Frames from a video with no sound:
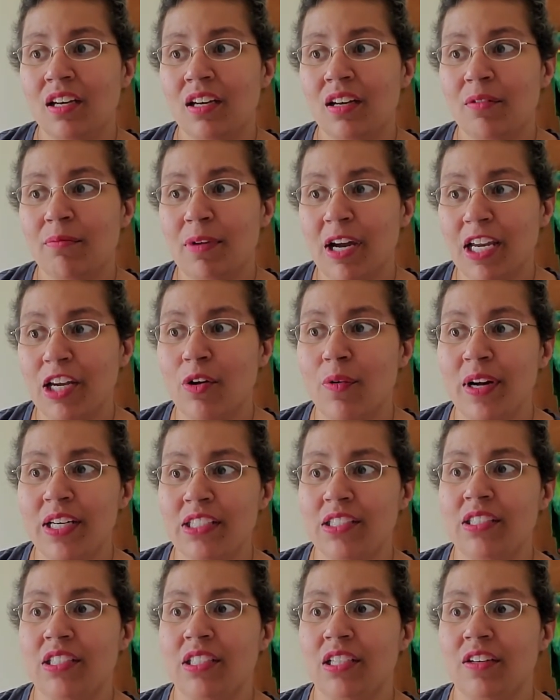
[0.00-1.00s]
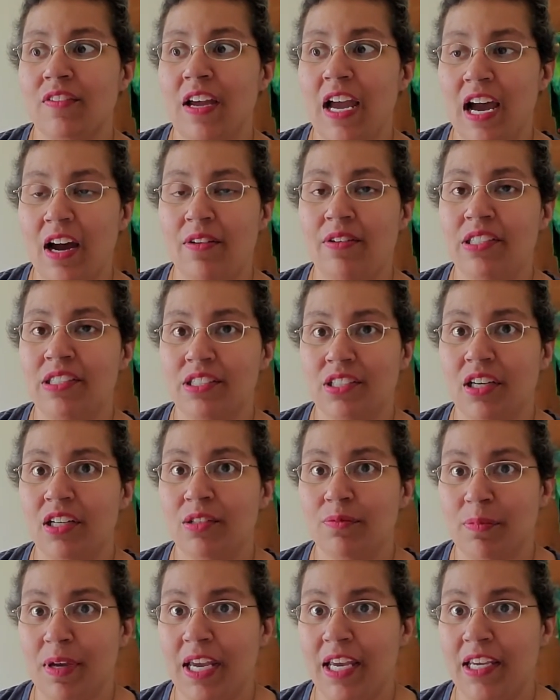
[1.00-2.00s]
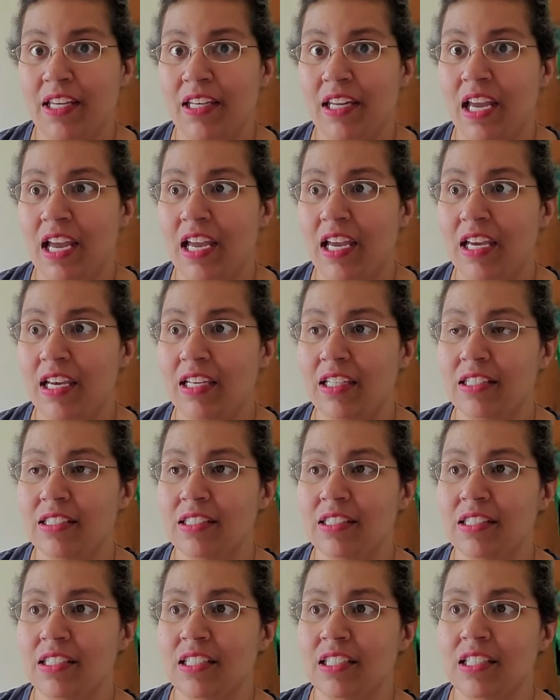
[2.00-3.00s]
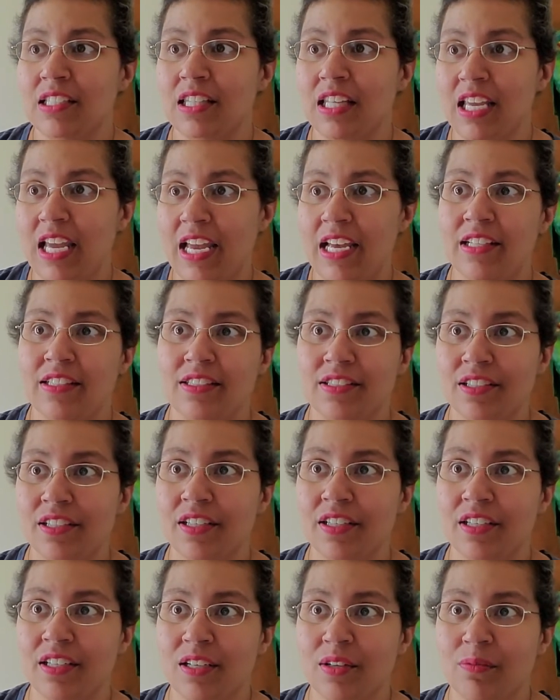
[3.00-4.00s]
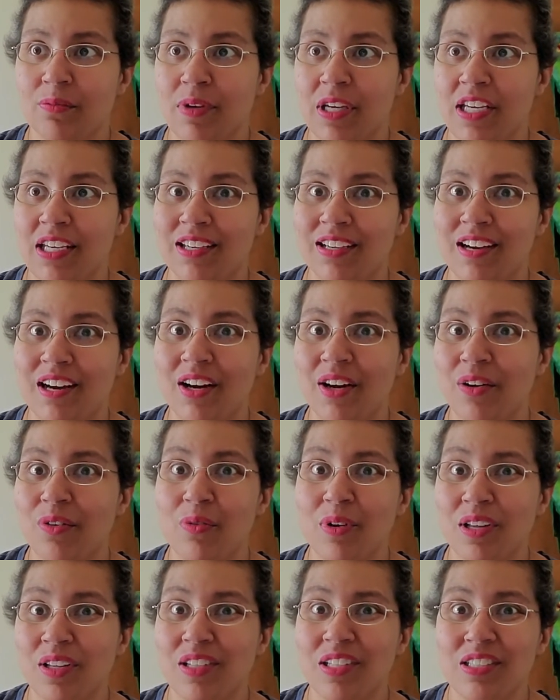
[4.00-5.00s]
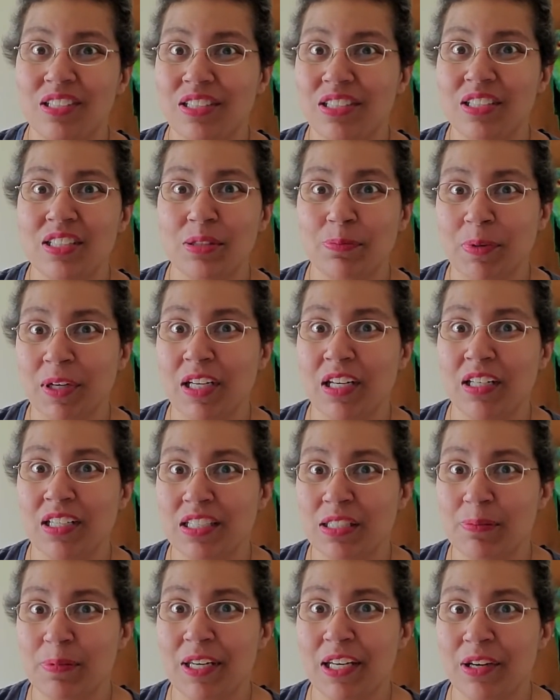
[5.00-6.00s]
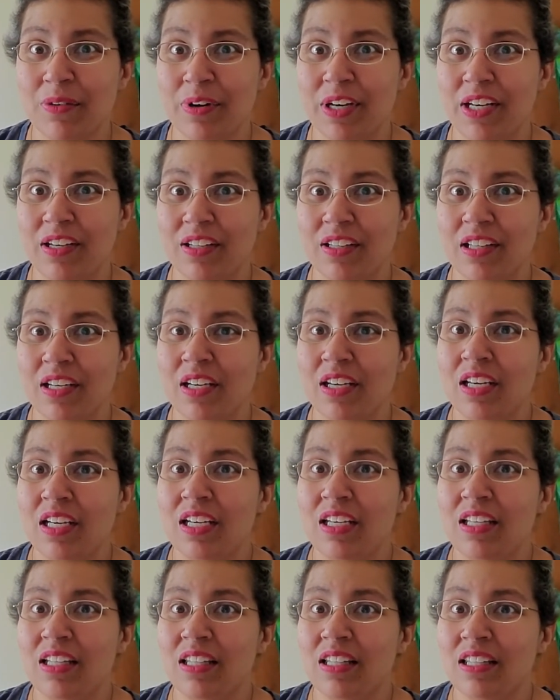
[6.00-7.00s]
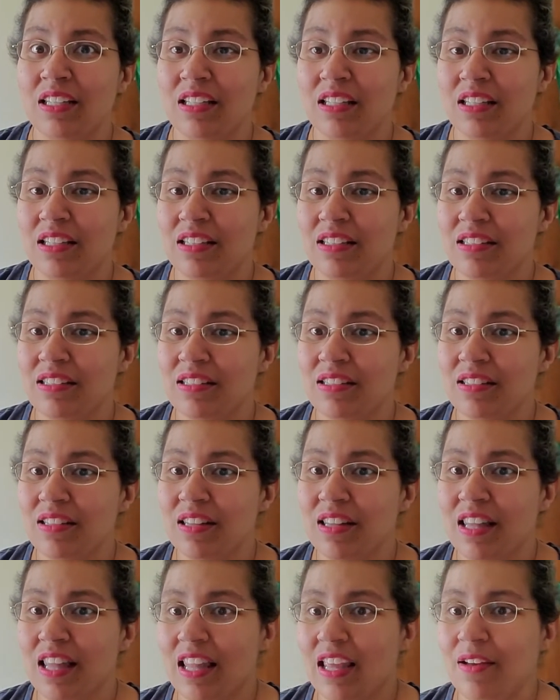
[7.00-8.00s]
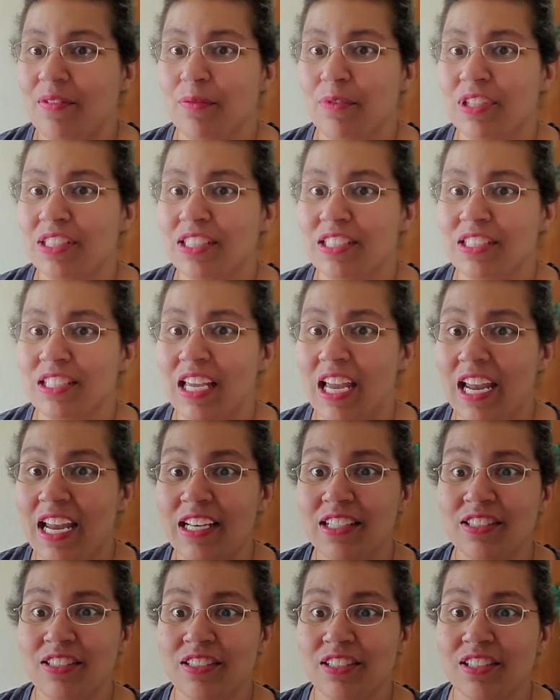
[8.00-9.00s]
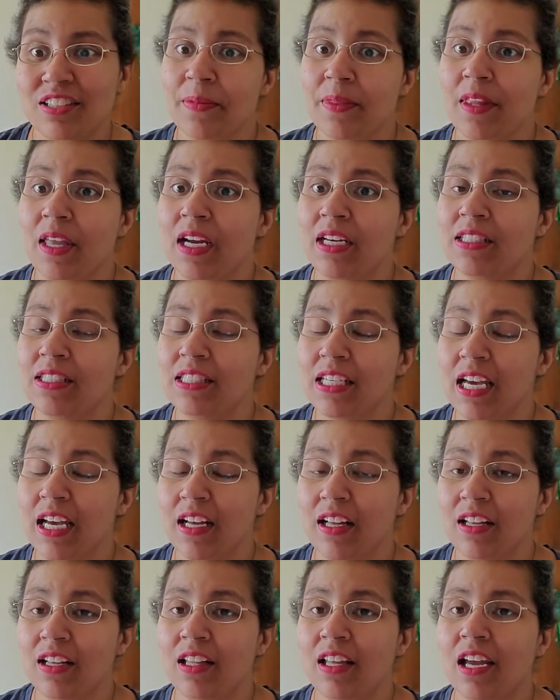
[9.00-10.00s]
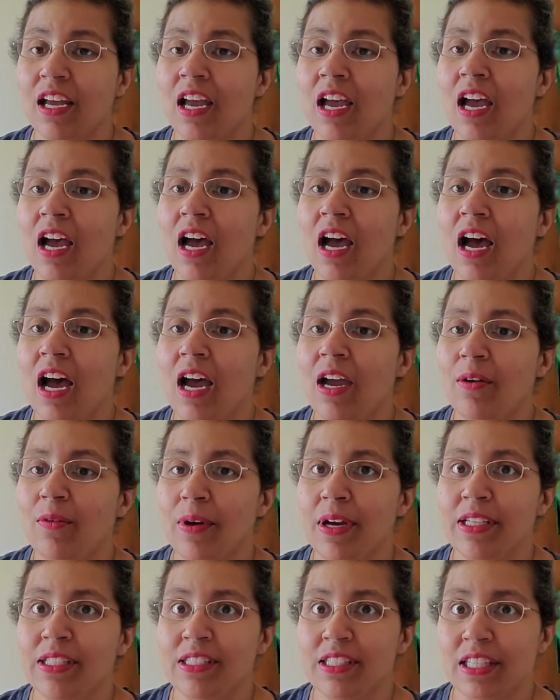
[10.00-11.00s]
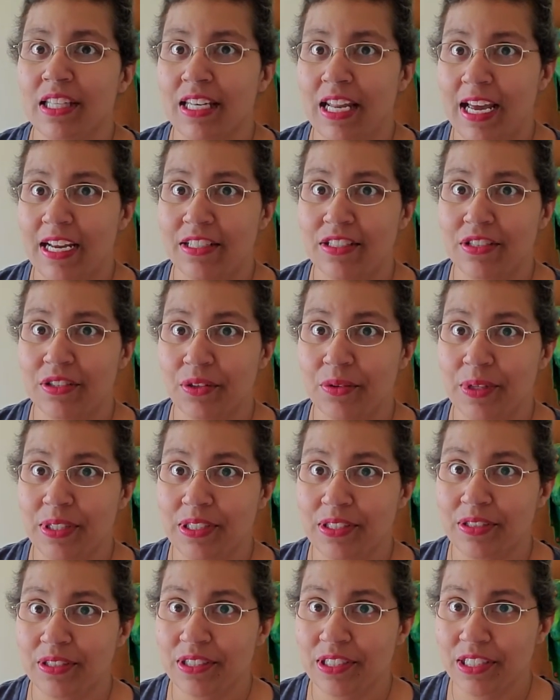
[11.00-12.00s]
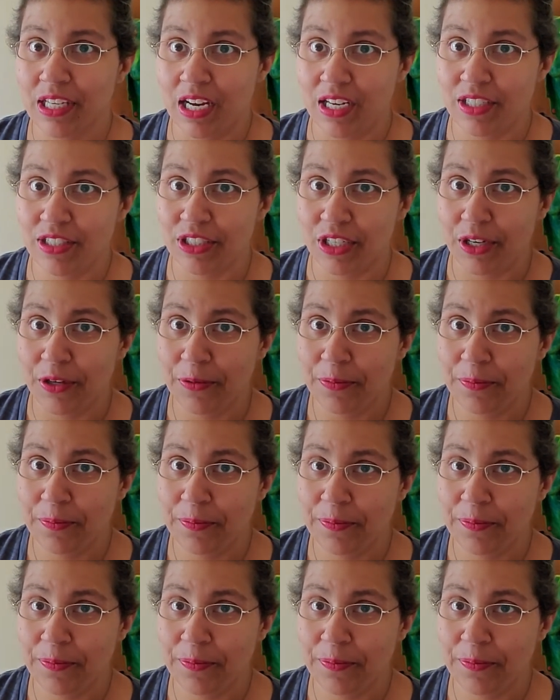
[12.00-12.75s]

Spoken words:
my question of how is yarn made and the answer being, oh, well, it's just spun on a spinning wheel. It wasn't answered until I went to the National Western Stock Show.